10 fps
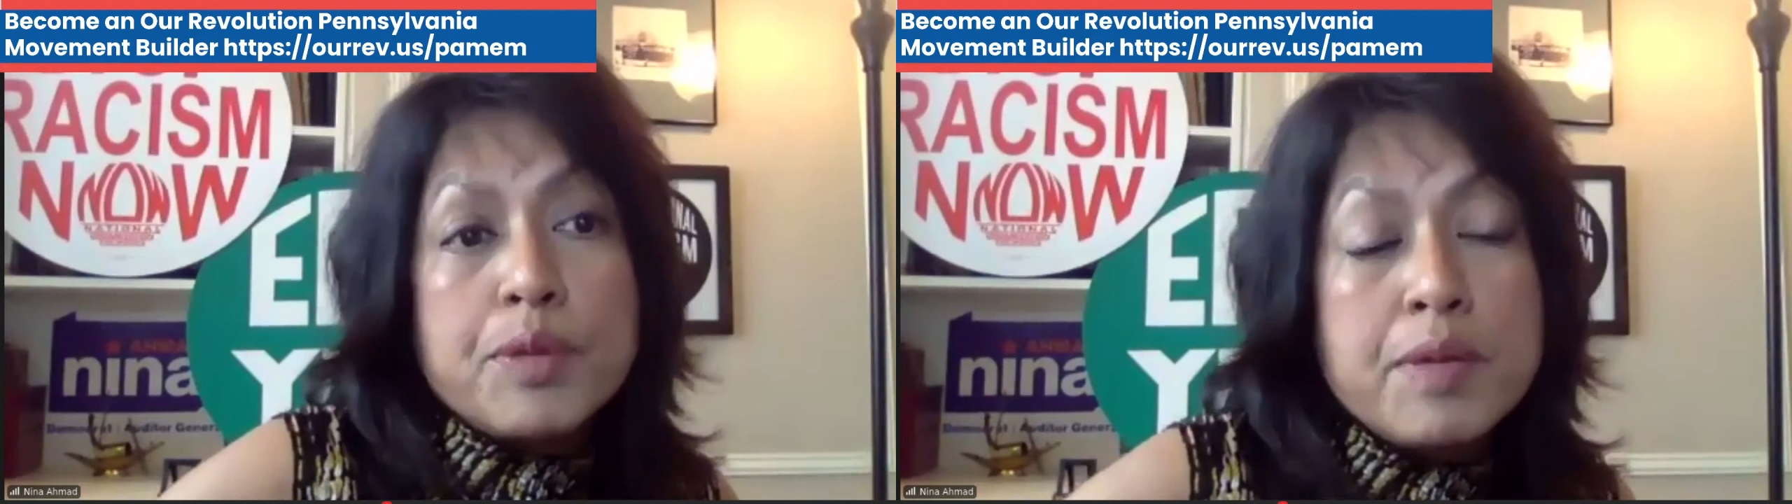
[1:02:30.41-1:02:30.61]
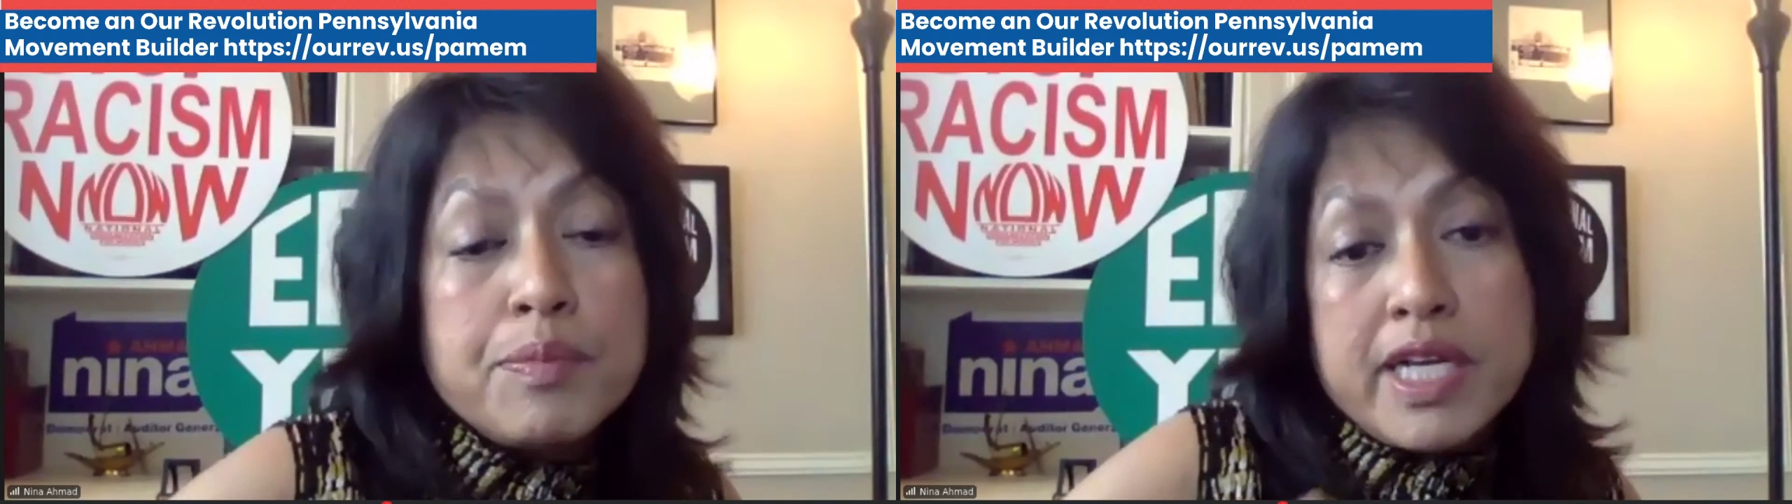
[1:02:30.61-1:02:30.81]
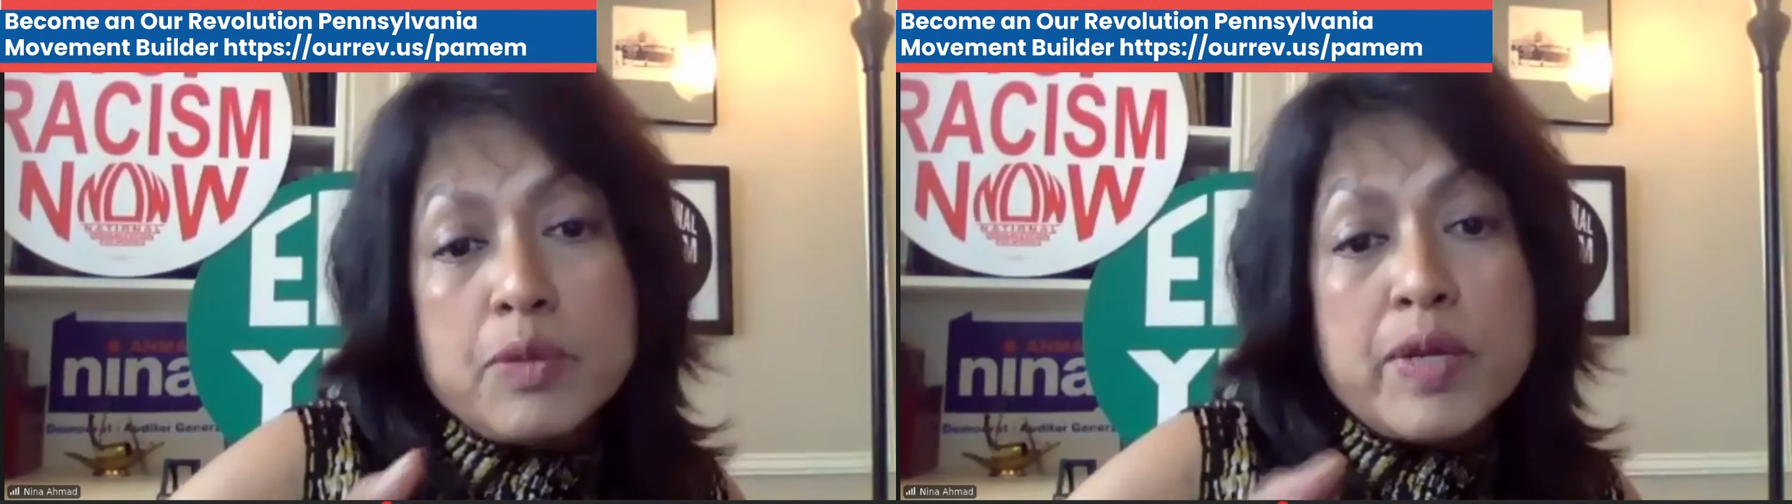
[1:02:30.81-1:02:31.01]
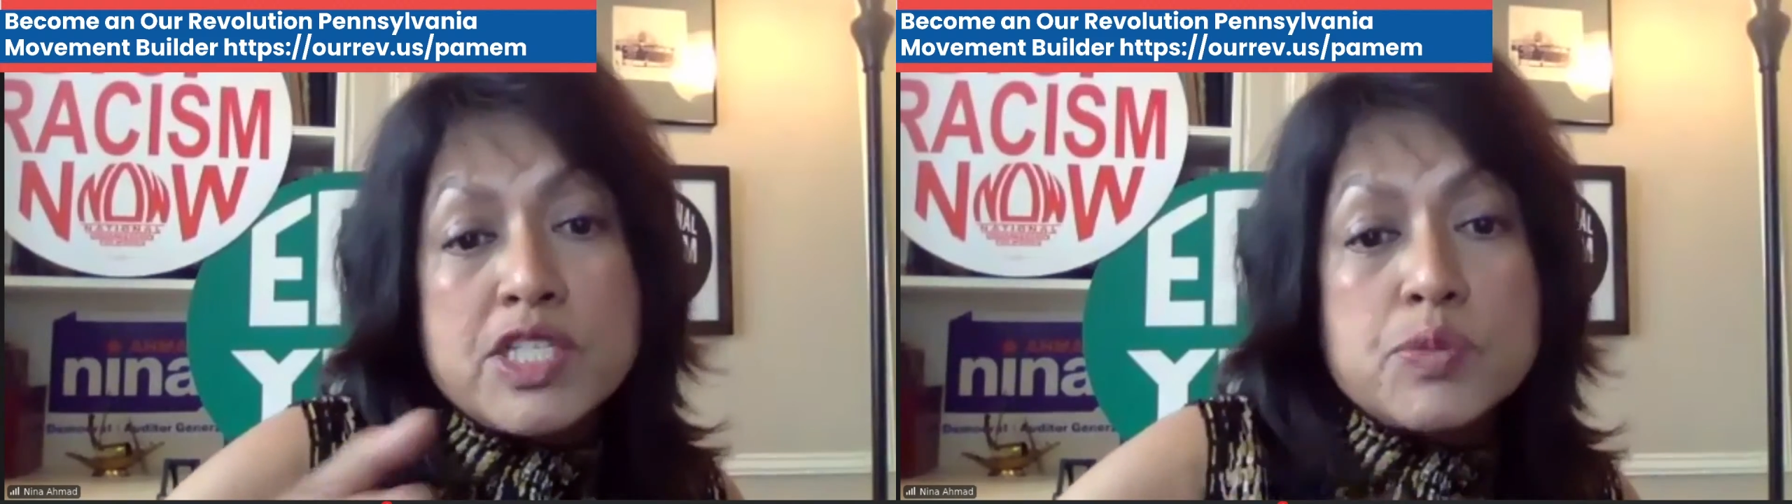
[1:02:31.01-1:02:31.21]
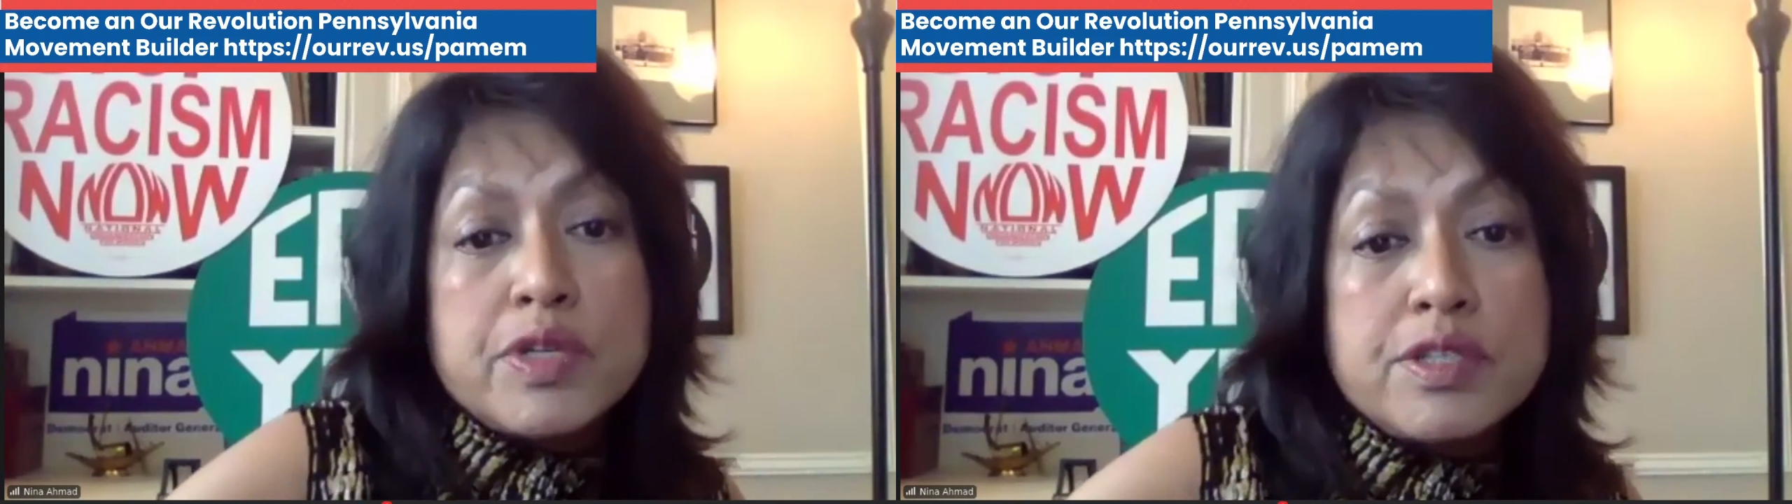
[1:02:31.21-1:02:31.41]
member anyway. I
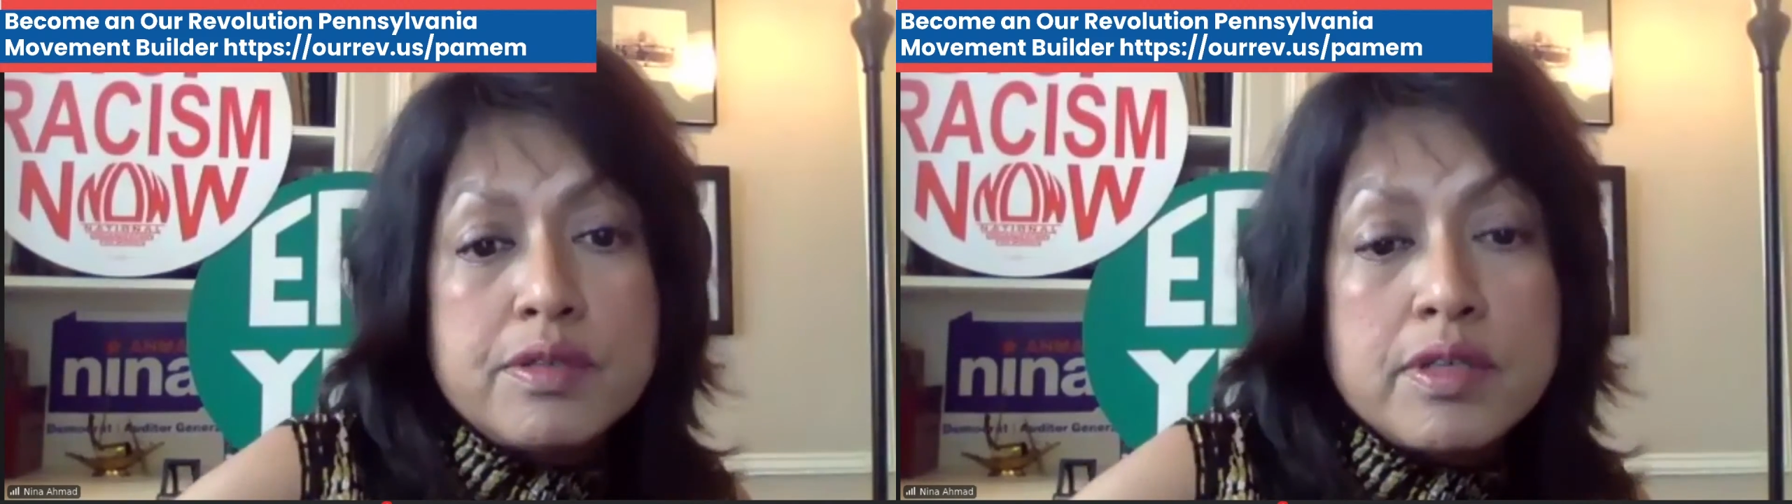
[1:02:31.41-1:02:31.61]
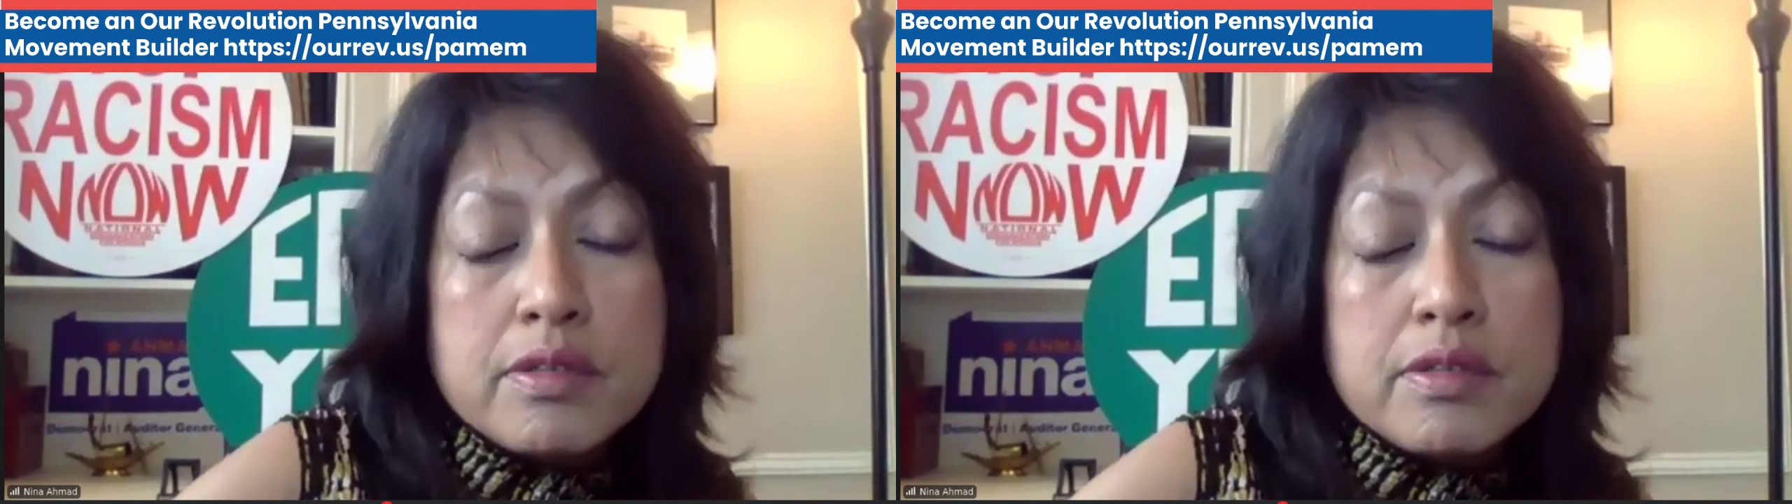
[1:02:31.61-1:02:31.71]
just wanted to